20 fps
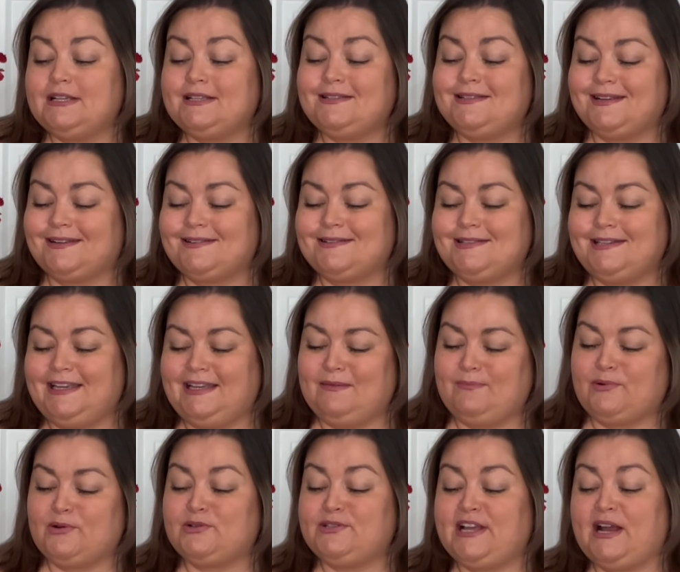
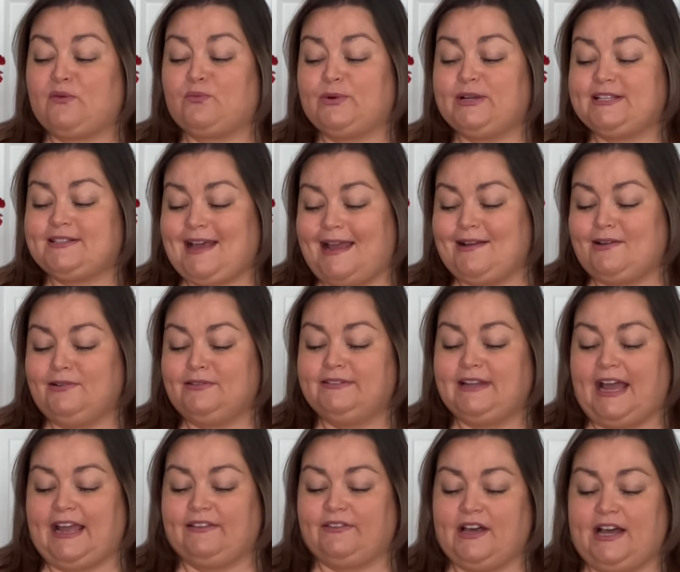16% recycled
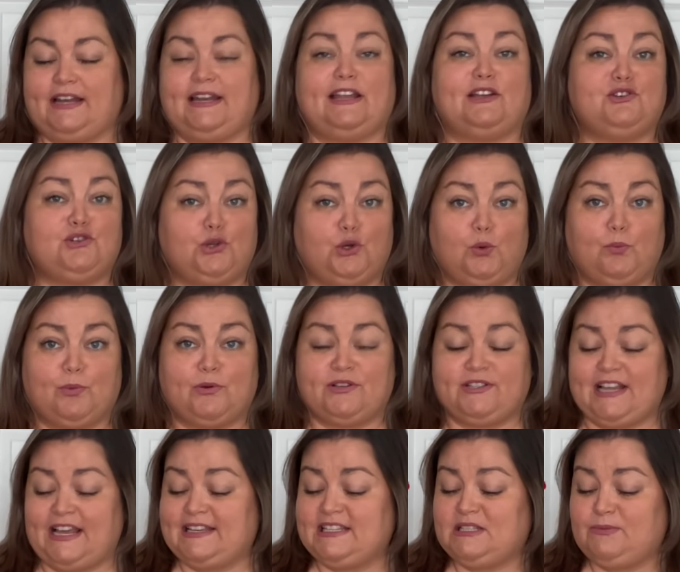nylon, and 2%
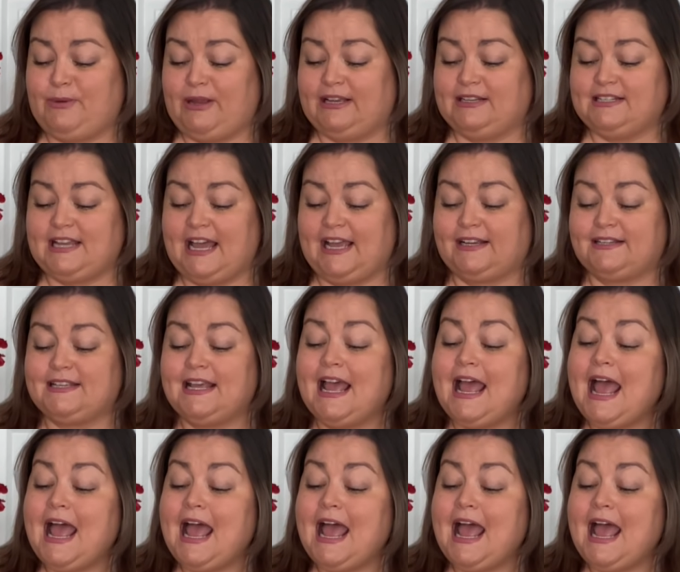spandex.